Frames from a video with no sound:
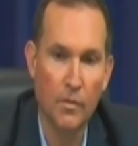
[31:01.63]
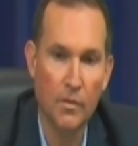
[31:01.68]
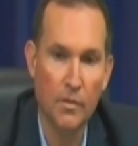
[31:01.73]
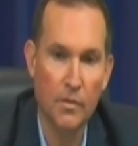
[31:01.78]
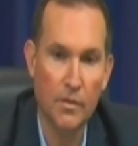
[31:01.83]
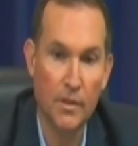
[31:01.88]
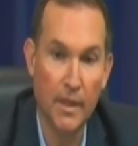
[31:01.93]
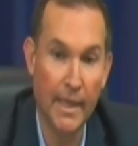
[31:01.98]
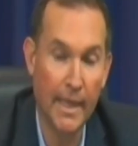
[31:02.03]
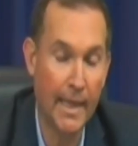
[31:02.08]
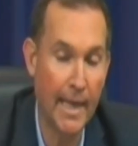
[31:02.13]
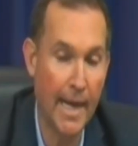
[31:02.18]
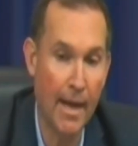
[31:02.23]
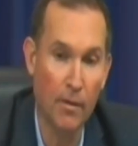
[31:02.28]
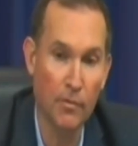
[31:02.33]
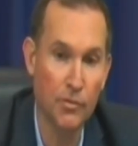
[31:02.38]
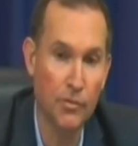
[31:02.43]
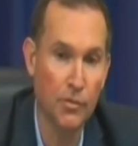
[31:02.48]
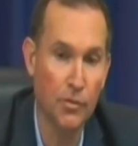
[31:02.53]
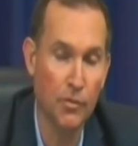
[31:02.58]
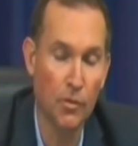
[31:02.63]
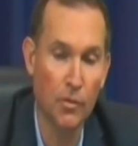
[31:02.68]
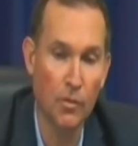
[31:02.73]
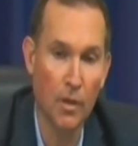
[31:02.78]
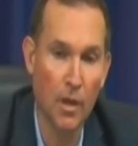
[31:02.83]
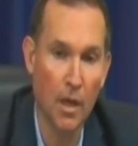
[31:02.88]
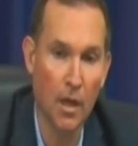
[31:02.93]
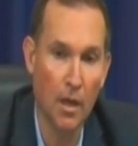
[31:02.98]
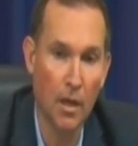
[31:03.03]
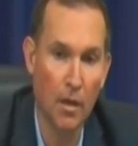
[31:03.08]
City Council,
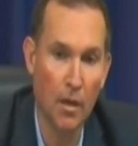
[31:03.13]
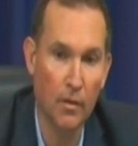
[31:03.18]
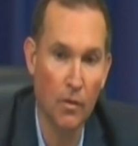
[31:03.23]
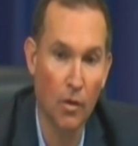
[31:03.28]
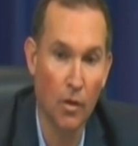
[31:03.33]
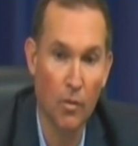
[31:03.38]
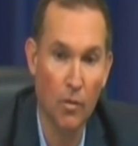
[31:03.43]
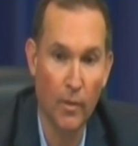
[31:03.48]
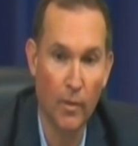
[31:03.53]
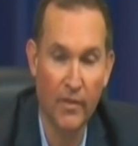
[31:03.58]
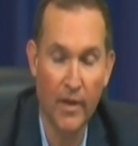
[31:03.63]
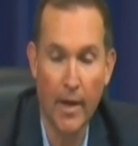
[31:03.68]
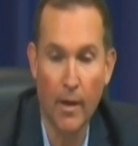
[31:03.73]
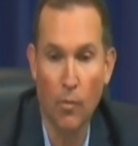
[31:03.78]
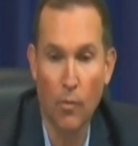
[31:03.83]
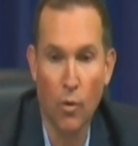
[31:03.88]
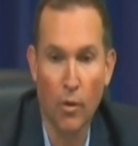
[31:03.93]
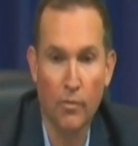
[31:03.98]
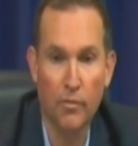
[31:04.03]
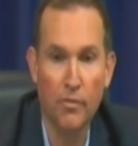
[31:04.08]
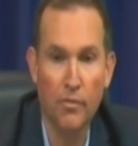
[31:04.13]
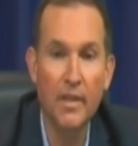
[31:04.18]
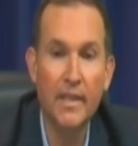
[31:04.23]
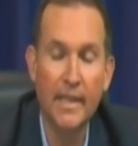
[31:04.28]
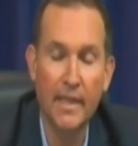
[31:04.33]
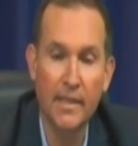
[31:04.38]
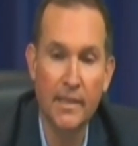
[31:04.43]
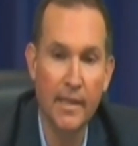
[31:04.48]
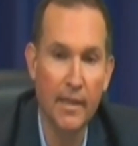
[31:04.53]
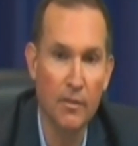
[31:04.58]
look, we've got to work through the
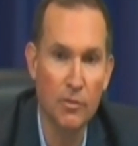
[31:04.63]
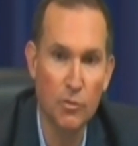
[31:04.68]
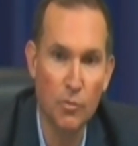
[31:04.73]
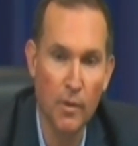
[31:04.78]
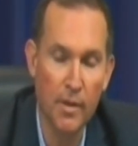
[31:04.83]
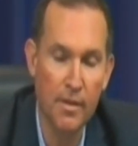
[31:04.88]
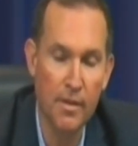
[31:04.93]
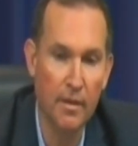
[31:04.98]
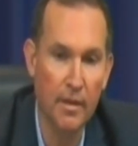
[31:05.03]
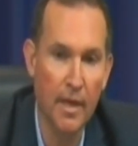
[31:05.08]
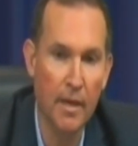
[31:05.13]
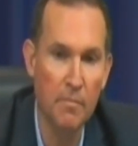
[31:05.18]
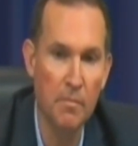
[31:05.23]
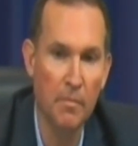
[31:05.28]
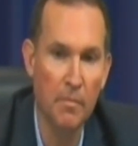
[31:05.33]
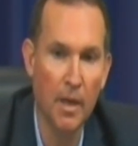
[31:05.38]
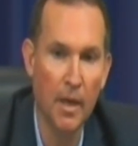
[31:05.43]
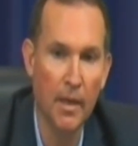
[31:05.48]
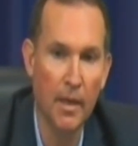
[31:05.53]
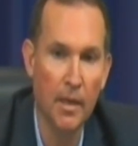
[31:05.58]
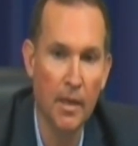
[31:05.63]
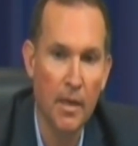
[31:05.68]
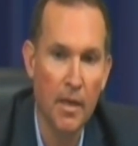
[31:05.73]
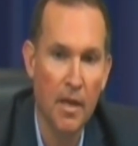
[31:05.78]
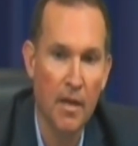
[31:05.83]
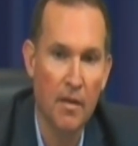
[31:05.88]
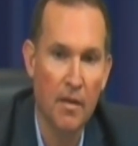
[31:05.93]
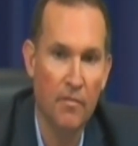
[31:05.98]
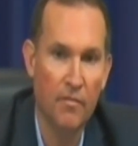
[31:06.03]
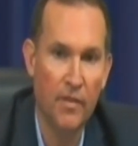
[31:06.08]
details with them, but
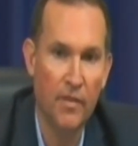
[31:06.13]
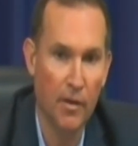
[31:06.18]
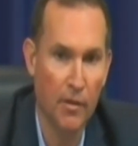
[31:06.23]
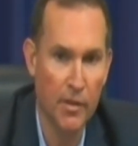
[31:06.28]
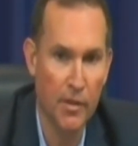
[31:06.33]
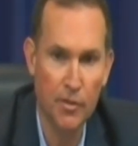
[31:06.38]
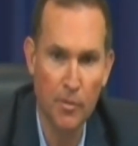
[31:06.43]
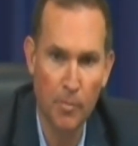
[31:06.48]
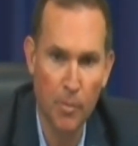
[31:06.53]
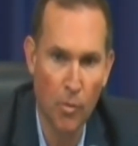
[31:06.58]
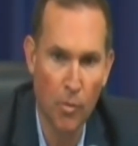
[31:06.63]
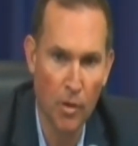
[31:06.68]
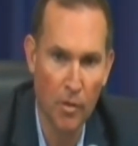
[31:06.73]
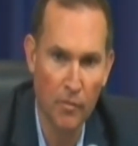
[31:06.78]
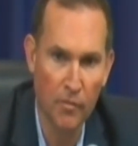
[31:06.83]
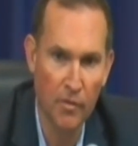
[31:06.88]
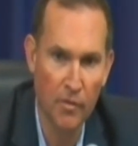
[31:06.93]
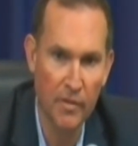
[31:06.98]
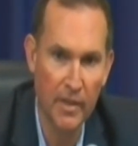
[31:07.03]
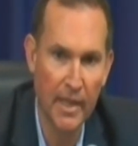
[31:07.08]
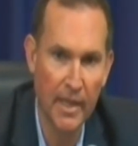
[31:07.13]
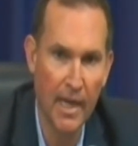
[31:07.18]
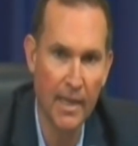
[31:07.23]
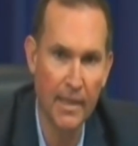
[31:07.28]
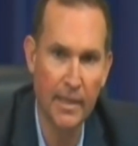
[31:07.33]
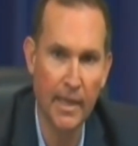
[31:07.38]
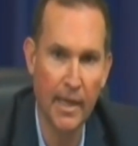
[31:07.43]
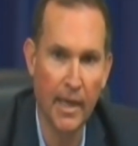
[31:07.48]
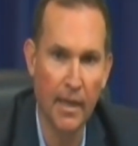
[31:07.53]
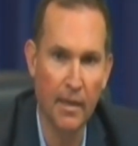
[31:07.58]
very supportive of the
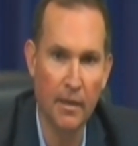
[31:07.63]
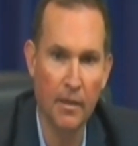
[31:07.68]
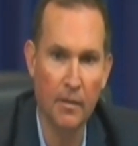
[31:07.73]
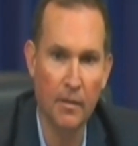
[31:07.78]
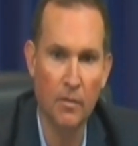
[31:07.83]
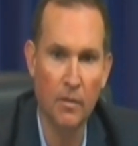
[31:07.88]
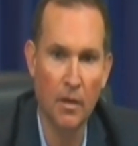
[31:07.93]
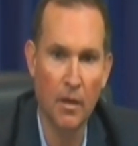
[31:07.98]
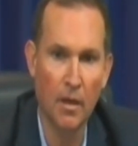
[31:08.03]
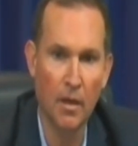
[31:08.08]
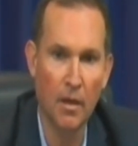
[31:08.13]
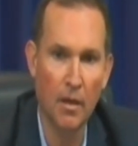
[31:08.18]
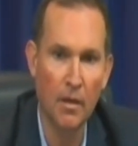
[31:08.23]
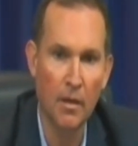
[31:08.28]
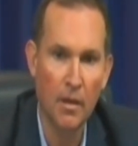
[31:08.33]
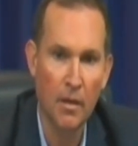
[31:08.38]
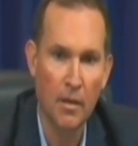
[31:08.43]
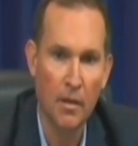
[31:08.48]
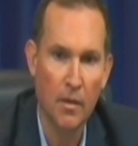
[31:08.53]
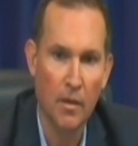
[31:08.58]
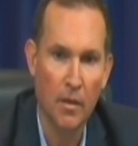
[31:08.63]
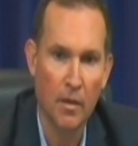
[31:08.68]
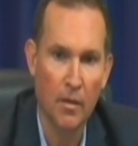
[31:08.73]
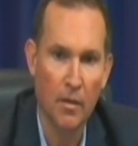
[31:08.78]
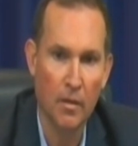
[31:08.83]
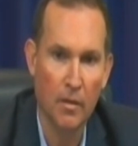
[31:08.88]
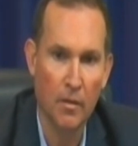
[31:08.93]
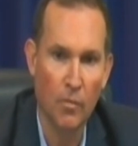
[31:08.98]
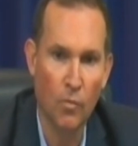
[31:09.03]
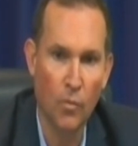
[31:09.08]
idea that
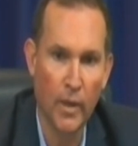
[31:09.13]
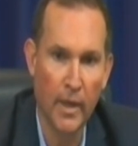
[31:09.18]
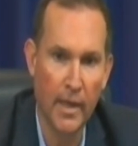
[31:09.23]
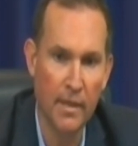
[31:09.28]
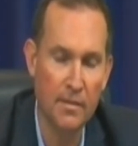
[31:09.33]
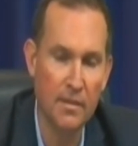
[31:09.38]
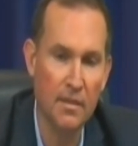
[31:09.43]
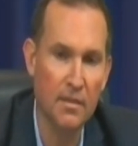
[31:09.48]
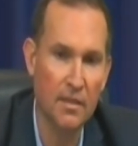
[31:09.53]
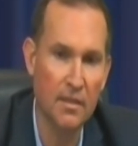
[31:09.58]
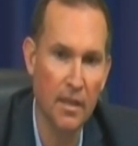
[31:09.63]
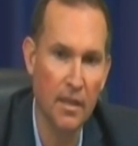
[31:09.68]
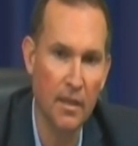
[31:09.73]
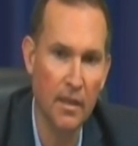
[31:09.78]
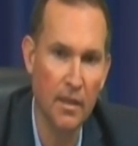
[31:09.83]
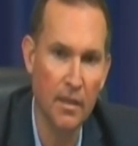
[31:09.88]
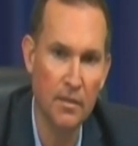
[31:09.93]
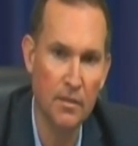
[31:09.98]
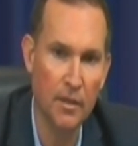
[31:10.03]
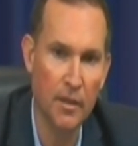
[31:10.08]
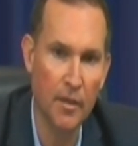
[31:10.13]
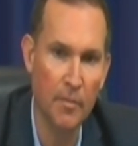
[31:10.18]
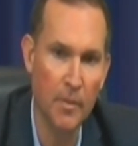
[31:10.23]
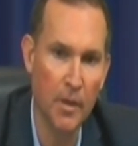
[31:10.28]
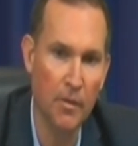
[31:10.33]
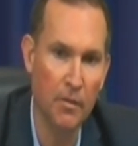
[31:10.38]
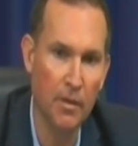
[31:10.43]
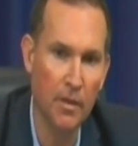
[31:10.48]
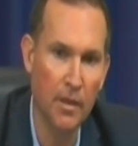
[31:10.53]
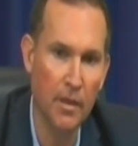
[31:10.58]
we as a city and as a
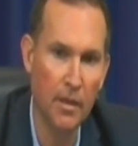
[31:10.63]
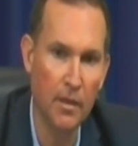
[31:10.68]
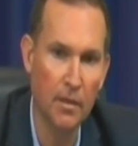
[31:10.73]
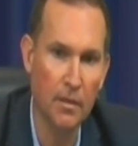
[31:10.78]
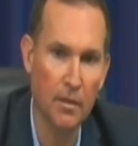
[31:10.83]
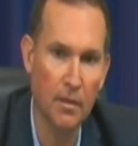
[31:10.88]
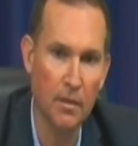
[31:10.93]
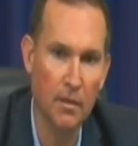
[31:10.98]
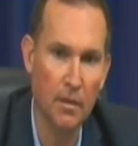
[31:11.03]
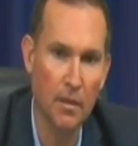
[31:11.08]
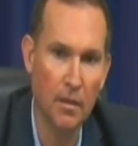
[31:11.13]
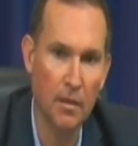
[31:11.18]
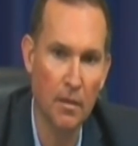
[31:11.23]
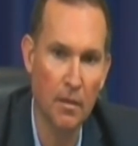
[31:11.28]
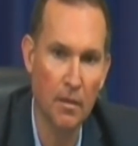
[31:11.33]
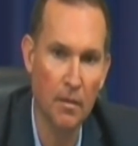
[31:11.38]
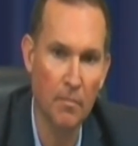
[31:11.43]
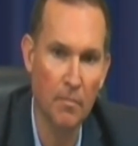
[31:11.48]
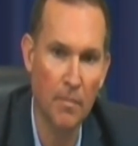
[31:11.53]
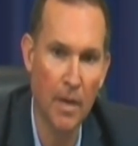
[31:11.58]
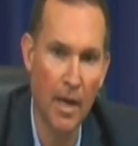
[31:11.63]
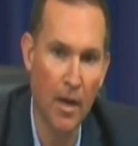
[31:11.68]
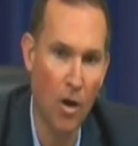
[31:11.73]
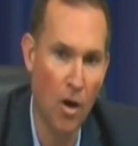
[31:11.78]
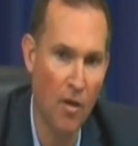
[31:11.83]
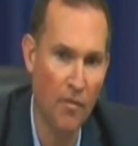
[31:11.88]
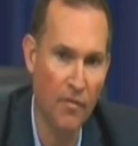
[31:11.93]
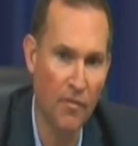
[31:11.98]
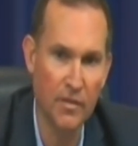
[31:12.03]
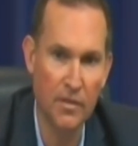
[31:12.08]
community, my
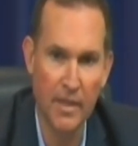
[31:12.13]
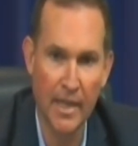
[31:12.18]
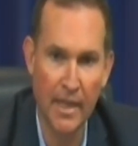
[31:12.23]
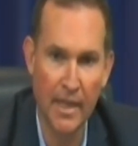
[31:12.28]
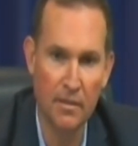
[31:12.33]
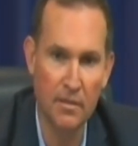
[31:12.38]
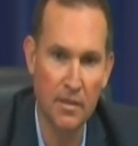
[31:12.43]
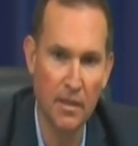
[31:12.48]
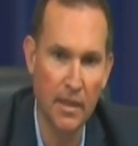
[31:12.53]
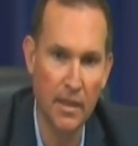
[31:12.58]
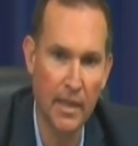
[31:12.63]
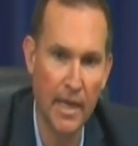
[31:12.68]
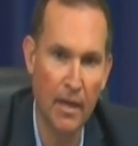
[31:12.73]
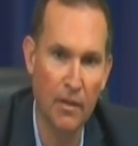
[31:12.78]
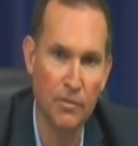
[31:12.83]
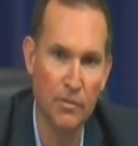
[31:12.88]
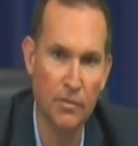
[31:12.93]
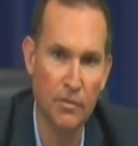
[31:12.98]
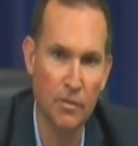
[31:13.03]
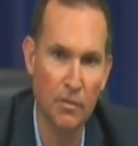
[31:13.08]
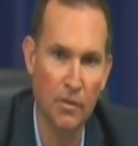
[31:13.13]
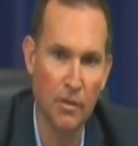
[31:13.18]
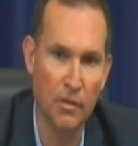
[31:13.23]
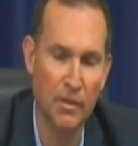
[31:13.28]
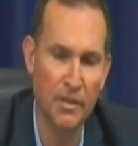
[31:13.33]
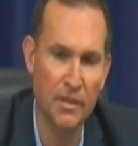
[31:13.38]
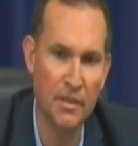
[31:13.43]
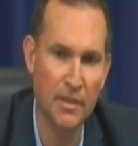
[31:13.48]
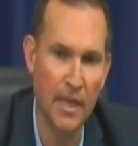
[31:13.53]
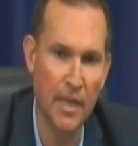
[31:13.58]
office and the City Council are going
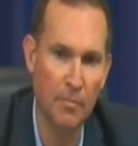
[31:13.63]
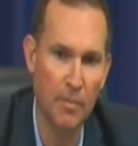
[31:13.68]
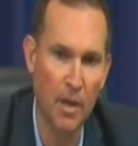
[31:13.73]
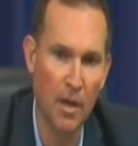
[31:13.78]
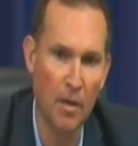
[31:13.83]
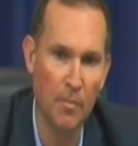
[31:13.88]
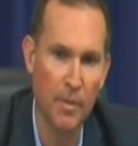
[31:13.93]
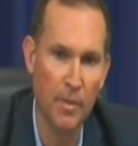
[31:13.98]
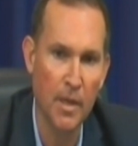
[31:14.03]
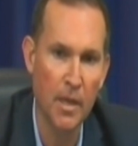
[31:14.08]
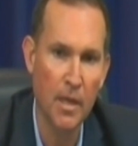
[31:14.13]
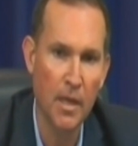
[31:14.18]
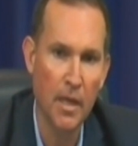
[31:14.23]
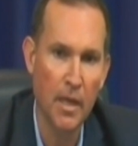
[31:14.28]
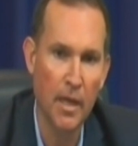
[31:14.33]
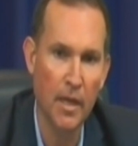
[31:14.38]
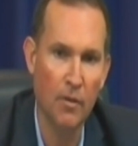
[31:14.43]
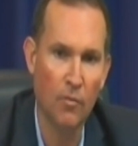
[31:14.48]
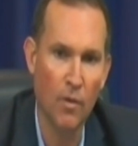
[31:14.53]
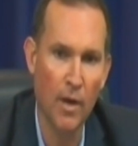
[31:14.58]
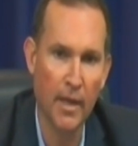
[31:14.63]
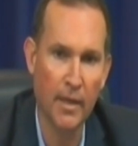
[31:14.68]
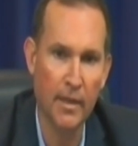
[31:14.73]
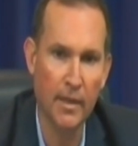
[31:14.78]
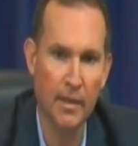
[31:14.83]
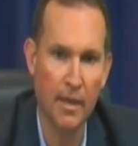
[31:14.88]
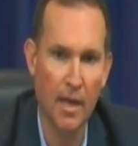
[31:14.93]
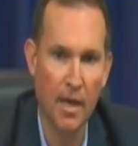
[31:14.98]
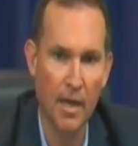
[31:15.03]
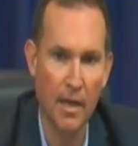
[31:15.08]
to step up and
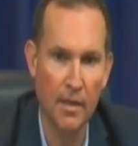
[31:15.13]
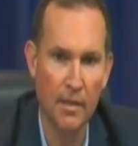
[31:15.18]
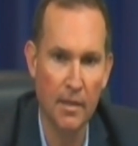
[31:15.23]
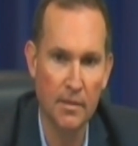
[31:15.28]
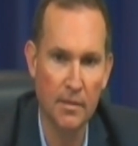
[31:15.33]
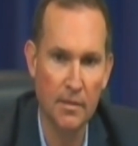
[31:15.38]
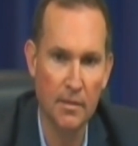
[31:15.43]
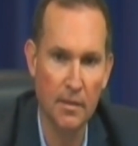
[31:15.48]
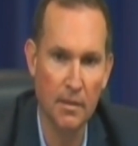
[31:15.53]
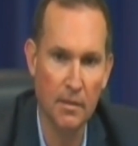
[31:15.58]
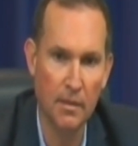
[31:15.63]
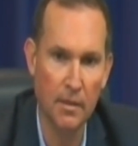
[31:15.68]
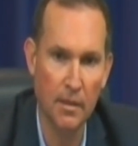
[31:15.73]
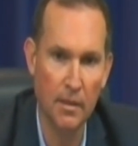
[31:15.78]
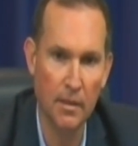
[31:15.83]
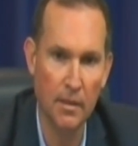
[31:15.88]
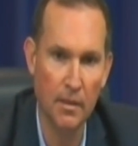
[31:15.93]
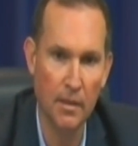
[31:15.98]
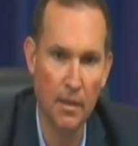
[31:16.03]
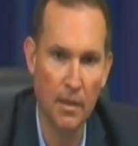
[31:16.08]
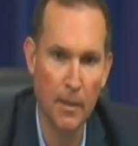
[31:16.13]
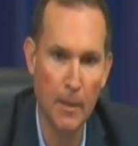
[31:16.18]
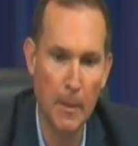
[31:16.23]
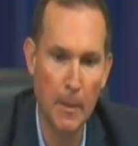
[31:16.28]
recognize the